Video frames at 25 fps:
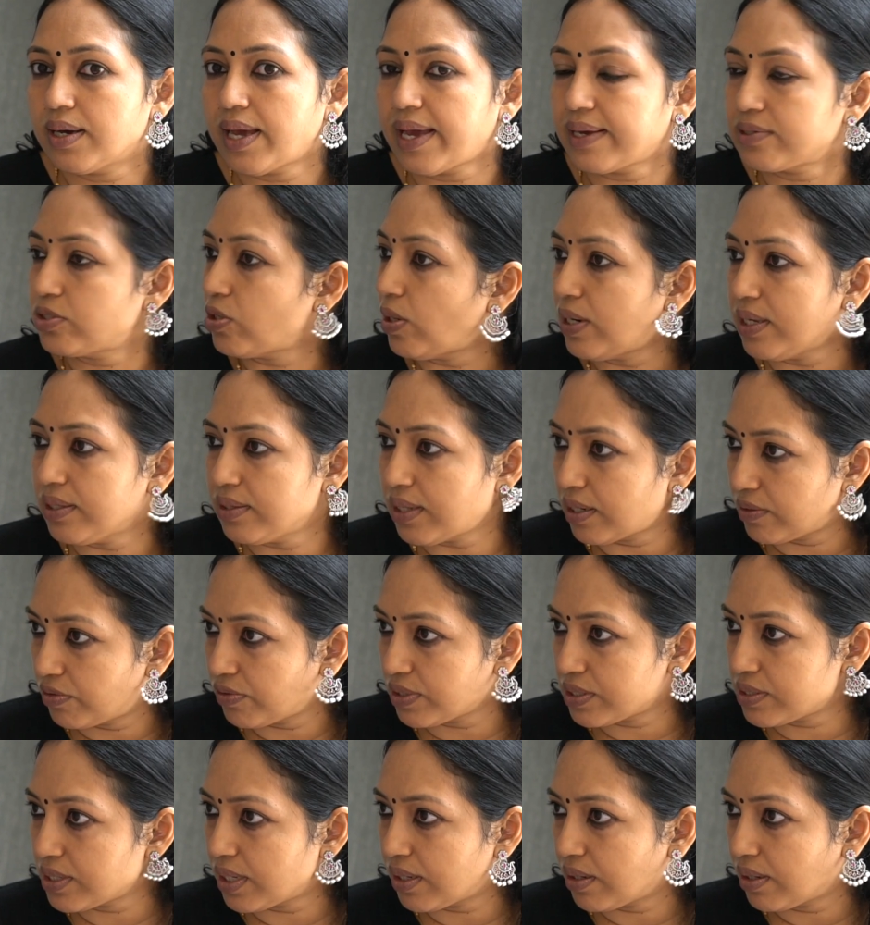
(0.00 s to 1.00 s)
Actually, that
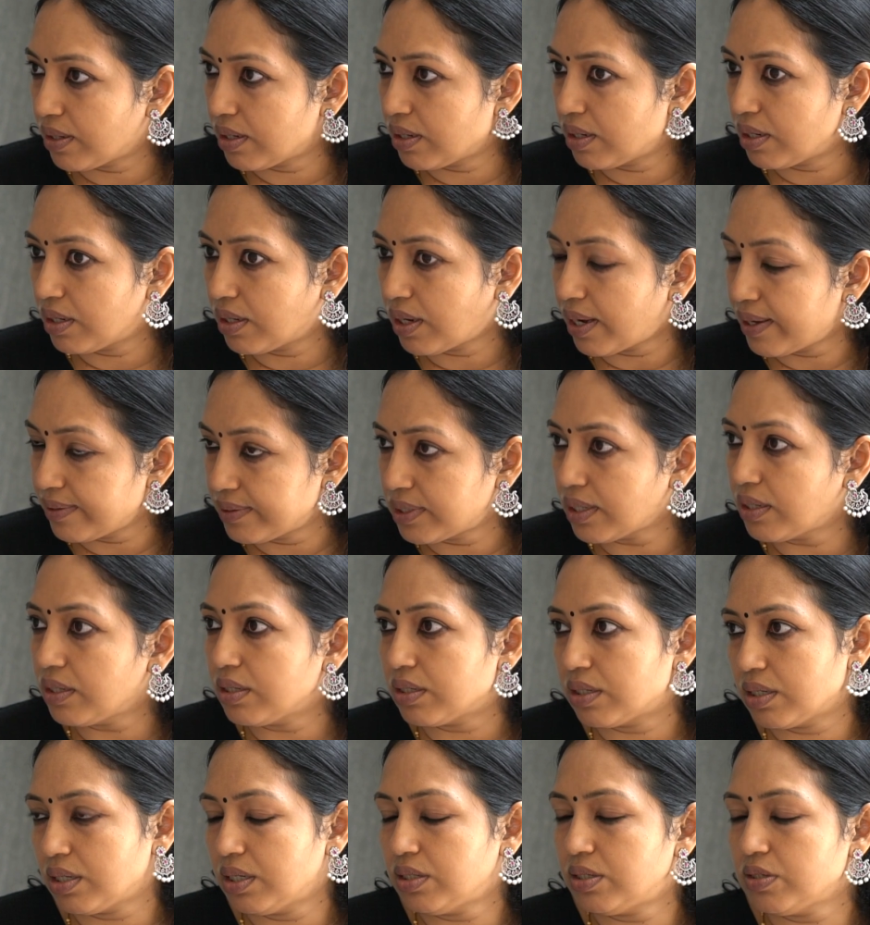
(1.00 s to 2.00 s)
was a, I
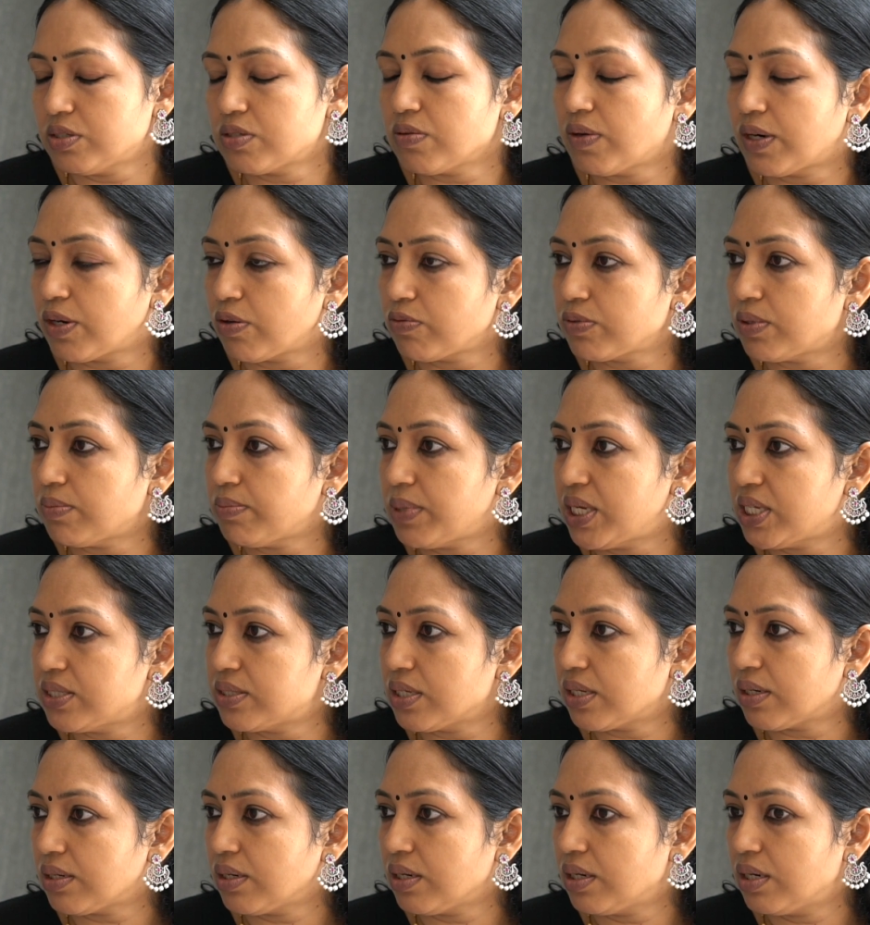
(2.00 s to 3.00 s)
think it is one of the
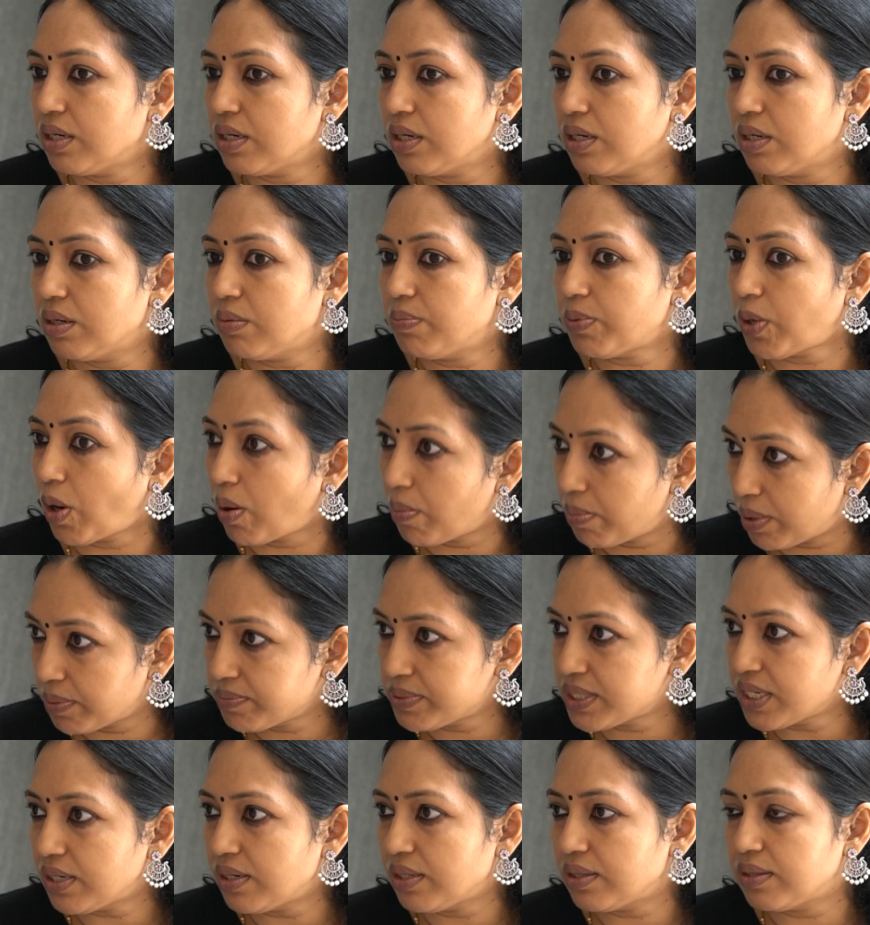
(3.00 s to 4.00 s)
major
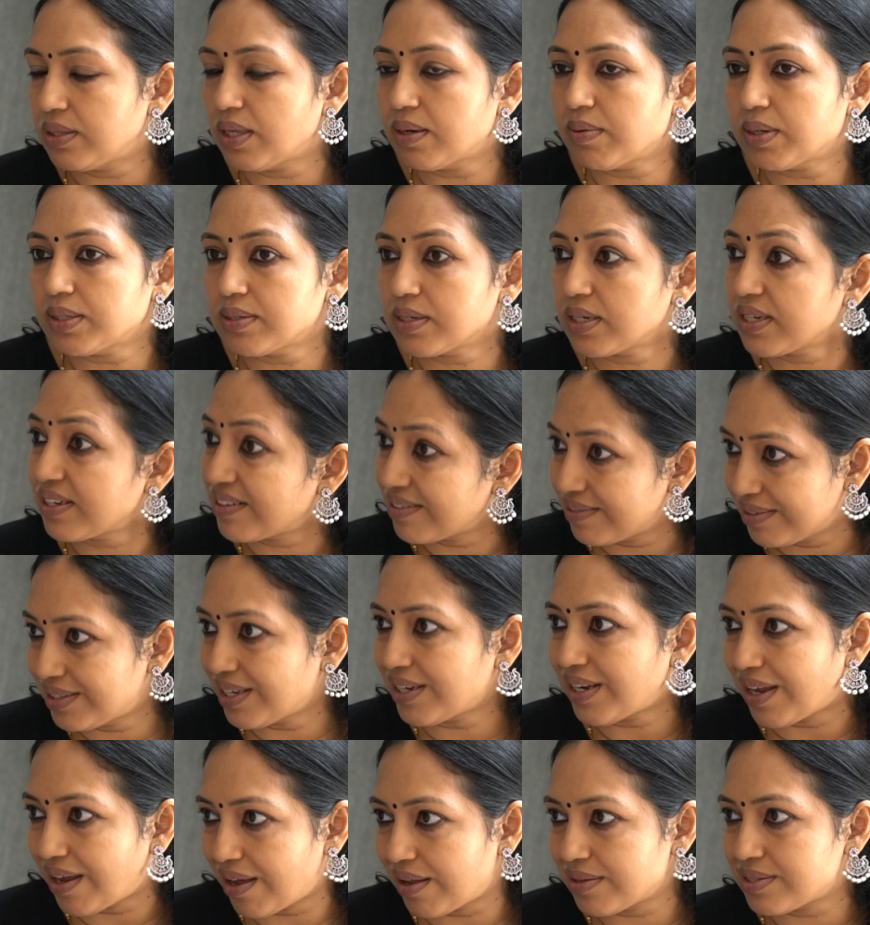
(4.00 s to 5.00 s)
problems in India,
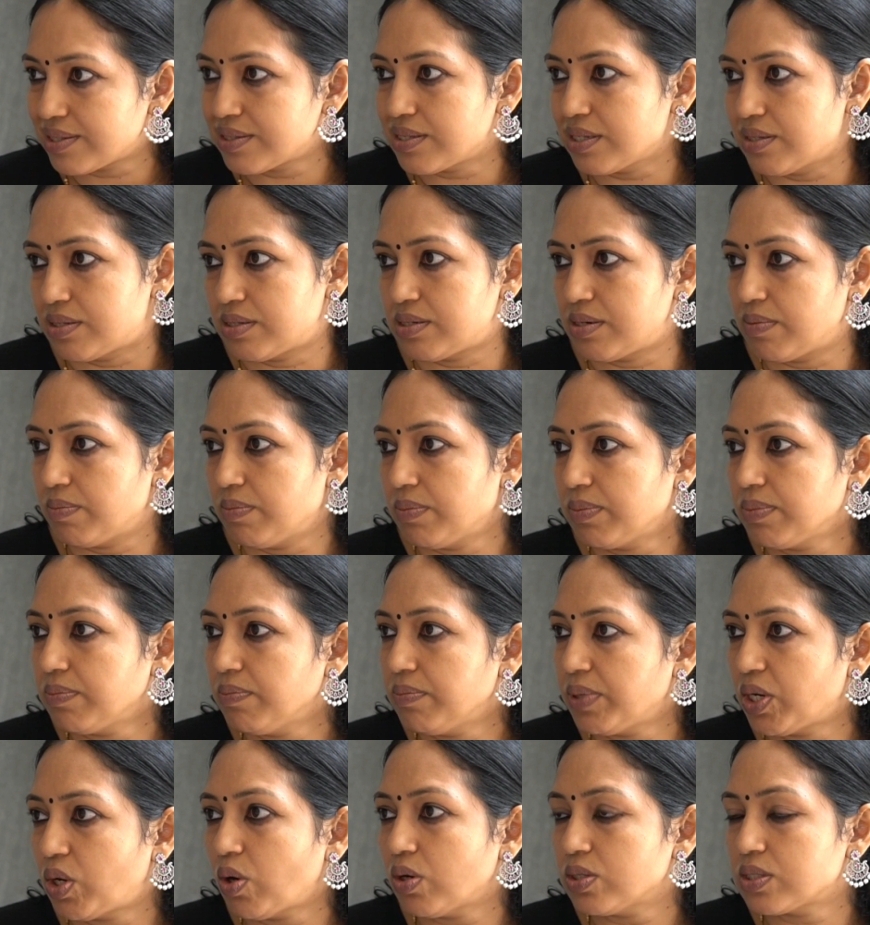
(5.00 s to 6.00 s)
the caste system,
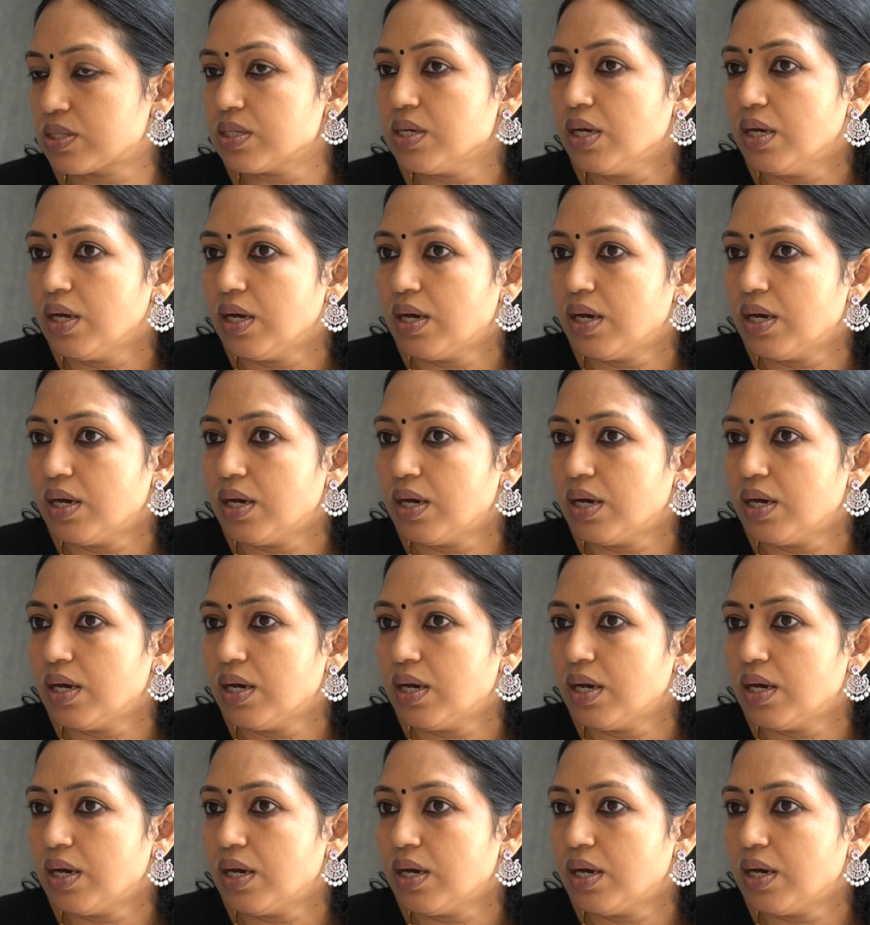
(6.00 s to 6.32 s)
because